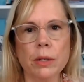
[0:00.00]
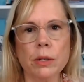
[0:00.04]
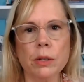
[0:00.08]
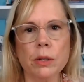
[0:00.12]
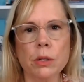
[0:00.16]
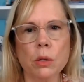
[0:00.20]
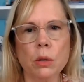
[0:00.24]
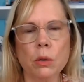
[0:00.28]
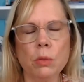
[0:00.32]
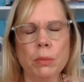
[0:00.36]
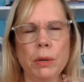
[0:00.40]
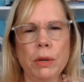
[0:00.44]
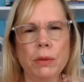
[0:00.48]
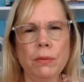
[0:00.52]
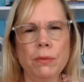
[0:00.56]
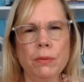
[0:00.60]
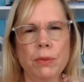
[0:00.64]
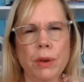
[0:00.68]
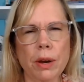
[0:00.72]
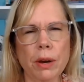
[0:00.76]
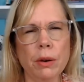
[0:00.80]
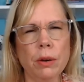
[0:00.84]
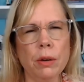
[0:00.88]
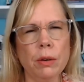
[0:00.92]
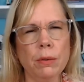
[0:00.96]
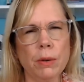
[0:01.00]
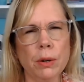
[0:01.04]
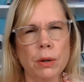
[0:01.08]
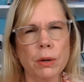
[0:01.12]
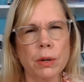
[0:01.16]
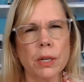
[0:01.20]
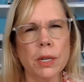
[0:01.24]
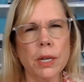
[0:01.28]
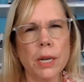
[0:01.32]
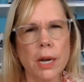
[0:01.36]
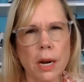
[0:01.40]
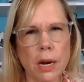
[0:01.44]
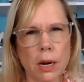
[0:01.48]
So be very, very
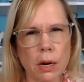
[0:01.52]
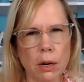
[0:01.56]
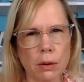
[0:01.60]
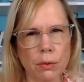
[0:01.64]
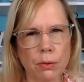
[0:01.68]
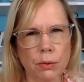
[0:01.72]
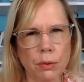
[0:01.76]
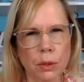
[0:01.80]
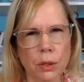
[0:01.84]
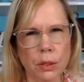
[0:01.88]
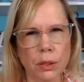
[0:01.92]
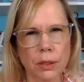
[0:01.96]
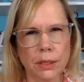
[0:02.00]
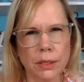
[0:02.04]
careful